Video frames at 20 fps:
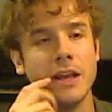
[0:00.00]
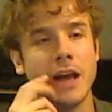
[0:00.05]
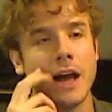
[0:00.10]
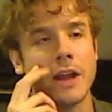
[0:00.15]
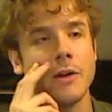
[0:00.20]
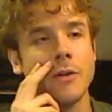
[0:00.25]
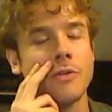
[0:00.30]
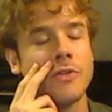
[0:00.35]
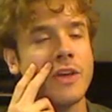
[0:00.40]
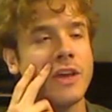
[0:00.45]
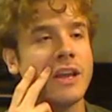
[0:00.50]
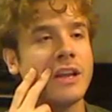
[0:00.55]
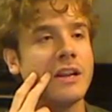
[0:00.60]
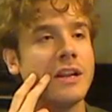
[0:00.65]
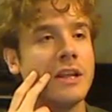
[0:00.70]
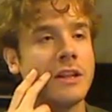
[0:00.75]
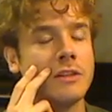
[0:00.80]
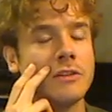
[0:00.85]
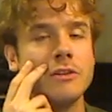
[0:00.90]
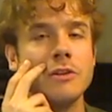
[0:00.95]
I don't think
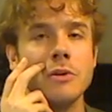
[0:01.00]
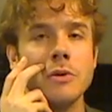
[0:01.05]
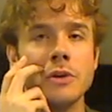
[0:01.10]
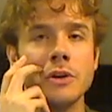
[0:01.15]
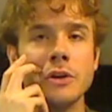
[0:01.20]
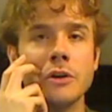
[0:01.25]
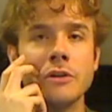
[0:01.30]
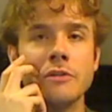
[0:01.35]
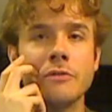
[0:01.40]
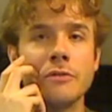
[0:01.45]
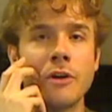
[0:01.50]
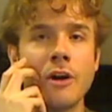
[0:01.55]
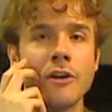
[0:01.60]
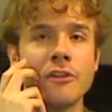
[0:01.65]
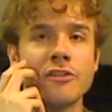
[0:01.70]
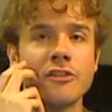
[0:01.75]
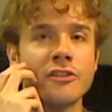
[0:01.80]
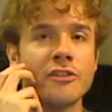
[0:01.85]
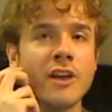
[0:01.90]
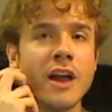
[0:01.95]
it's doing good for our
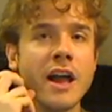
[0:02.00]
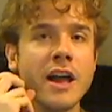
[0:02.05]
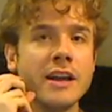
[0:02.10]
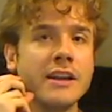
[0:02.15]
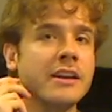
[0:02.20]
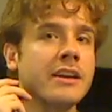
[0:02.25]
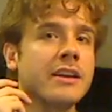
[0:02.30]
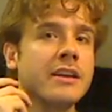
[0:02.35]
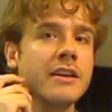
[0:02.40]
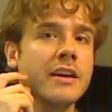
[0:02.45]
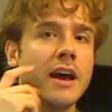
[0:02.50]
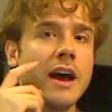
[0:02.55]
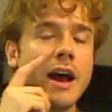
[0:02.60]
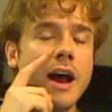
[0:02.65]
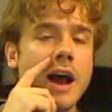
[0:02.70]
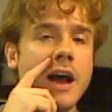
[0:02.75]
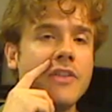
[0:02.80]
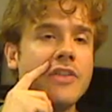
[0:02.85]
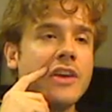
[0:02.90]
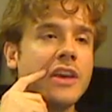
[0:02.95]
society.
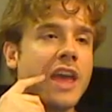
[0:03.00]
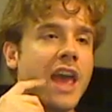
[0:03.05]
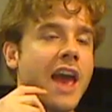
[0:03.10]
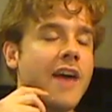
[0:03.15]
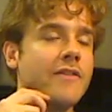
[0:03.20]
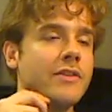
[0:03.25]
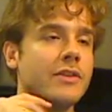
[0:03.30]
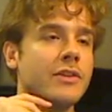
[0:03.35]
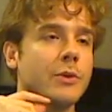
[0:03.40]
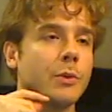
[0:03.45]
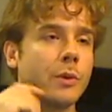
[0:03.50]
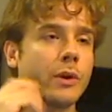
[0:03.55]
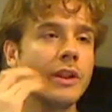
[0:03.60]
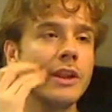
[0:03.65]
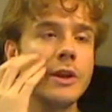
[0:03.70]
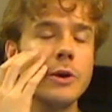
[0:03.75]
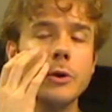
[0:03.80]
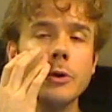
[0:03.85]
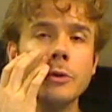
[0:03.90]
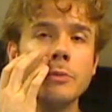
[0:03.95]
I think having the
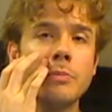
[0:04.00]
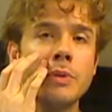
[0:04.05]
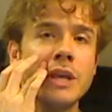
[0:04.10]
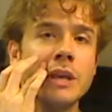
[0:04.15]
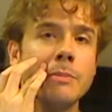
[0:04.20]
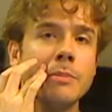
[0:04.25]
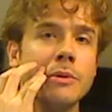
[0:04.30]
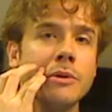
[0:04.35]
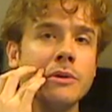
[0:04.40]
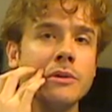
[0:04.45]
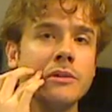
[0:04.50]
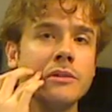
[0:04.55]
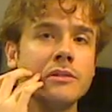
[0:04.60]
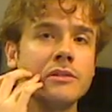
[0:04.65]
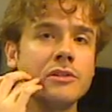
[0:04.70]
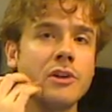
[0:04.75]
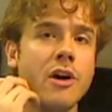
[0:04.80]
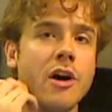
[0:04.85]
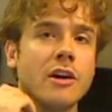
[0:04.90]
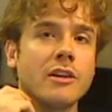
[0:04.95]
really old people
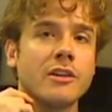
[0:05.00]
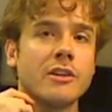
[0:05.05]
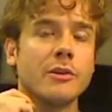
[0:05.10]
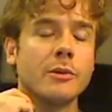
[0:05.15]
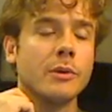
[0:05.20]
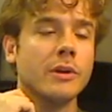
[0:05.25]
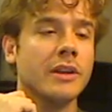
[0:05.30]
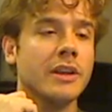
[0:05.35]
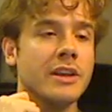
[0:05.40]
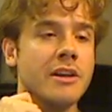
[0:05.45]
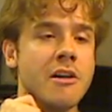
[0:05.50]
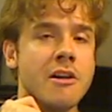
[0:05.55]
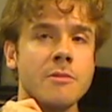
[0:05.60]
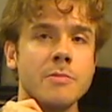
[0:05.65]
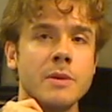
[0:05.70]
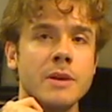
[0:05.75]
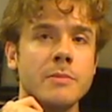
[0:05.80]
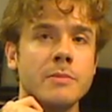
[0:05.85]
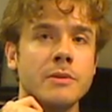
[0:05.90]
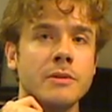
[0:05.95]
talk to the really young
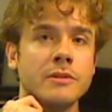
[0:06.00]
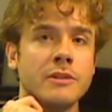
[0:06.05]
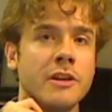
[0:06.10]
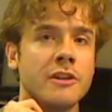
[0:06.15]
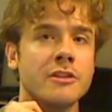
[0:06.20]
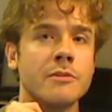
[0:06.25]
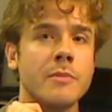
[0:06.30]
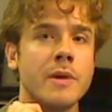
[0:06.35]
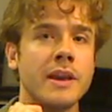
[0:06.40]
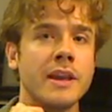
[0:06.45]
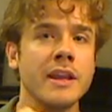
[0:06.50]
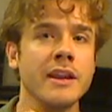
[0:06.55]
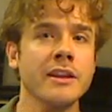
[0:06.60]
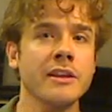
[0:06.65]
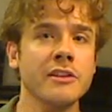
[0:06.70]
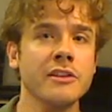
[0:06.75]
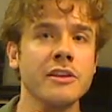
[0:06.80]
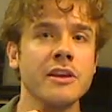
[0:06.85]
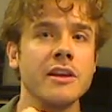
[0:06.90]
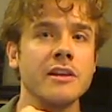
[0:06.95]
people doesn't make any
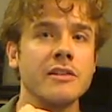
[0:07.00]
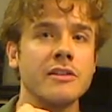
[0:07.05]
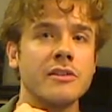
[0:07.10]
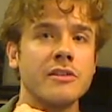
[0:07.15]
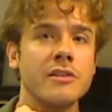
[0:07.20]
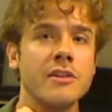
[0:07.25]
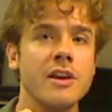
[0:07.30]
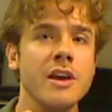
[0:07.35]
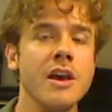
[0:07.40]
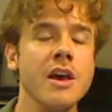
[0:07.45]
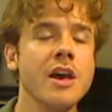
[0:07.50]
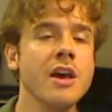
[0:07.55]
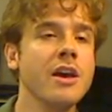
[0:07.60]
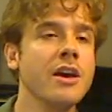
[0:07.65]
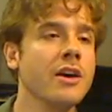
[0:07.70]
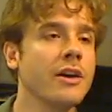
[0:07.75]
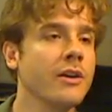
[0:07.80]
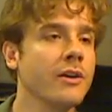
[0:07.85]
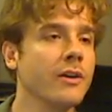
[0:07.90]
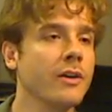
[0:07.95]
sense.
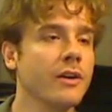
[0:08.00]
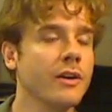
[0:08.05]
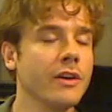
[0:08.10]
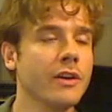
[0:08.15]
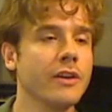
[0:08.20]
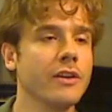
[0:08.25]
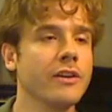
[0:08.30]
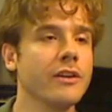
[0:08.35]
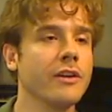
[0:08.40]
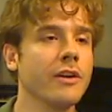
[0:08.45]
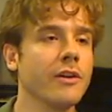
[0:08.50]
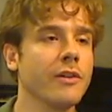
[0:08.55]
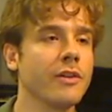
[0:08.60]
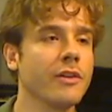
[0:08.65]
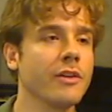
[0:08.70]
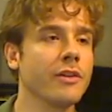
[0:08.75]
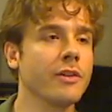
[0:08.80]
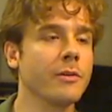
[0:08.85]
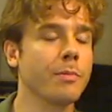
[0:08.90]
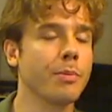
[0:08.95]
You know,
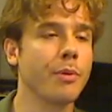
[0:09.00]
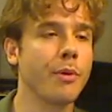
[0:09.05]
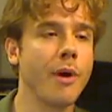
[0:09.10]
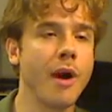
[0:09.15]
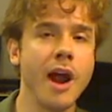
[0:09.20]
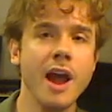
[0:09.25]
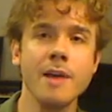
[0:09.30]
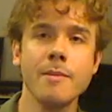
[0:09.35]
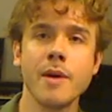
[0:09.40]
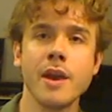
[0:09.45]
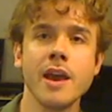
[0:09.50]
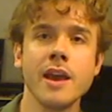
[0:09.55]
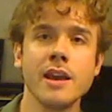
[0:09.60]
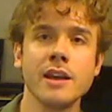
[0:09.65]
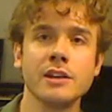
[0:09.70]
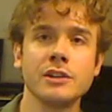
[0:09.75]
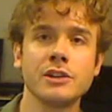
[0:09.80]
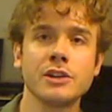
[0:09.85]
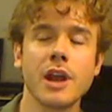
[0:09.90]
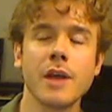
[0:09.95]
the prime
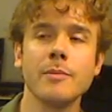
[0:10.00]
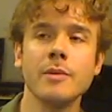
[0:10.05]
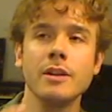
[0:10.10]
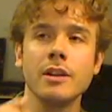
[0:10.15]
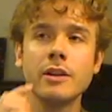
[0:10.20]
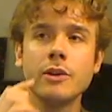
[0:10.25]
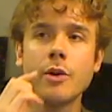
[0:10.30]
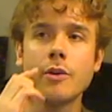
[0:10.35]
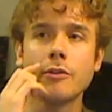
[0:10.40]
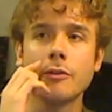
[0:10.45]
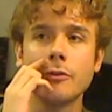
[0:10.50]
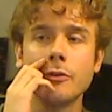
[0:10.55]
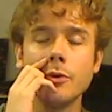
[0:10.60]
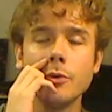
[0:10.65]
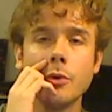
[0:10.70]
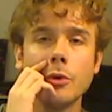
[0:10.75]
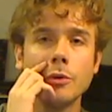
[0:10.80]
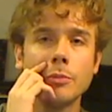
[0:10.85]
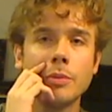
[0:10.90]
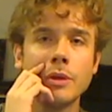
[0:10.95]
age, I mean, you have a
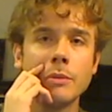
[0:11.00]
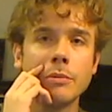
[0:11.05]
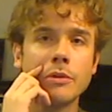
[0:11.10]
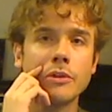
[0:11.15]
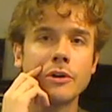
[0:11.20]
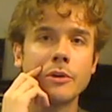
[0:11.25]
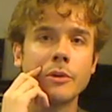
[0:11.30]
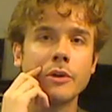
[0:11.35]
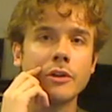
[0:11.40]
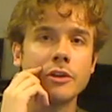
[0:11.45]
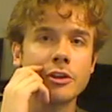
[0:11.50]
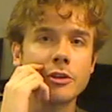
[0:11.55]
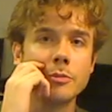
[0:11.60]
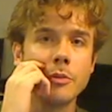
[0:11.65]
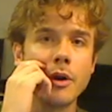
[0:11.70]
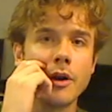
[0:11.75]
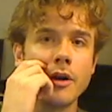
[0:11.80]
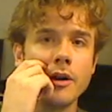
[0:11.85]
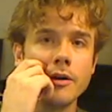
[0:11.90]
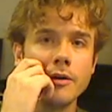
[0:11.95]
few old people that are really
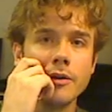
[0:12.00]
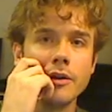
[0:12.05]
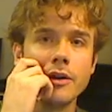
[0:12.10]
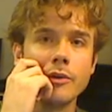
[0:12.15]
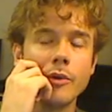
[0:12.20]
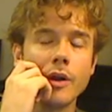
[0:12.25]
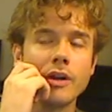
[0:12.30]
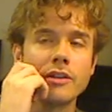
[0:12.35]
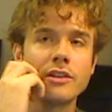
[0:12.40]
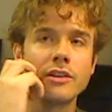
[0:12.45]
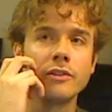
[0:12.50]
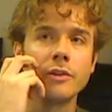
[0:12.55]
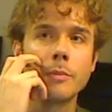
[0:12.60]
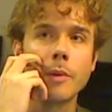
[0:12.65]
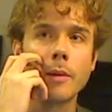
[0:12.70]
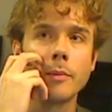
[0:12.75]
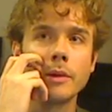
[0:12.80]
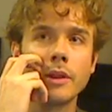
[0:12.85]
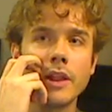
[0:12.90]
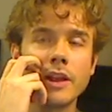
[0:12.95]
smart, relatively
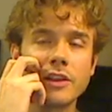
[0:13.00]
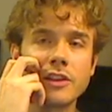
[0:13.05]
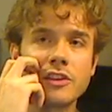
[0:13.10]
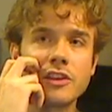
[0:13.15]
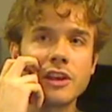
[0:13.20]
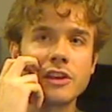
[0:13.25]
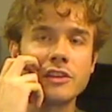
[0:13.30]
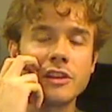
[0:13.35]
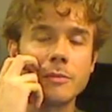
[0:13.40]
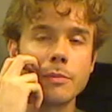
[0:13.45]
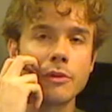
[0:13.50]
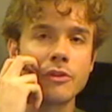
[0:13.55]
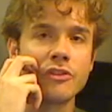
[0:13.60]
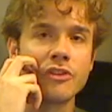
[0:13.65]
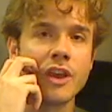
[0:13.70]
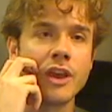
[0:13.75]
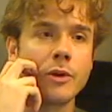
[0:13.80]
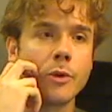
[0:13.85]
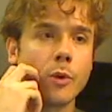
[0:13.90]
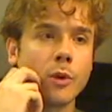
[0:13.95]
probably like
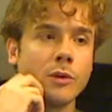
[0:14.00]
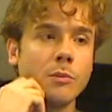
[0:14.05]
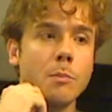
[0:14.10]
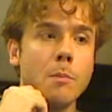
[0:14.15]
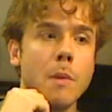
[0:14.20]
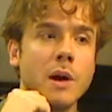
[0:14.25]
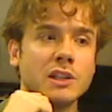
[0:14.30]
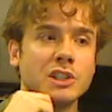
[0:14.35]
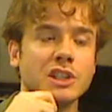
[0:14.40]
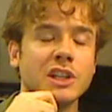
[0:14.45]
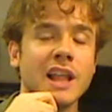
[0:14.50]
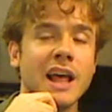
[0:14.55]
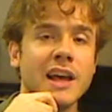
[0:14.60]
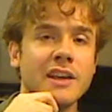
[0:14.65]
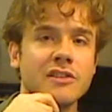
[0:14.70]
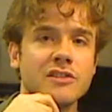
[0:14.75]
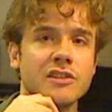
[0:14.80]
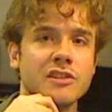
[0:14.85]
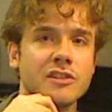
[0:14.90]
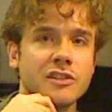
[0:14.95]
60% or much
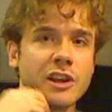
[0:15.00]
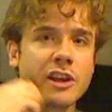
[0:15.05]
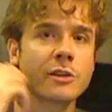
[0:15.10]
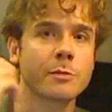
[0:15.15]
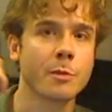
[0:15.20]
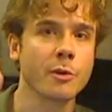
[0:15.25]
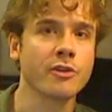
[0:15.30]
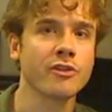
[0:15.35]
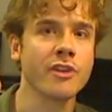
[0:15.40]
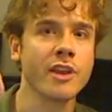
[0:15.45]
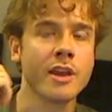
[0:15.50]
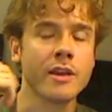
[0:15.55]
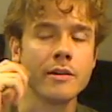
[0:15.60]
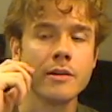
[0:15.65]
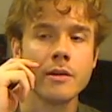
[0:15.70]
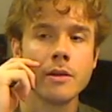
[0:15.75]
less to 6%.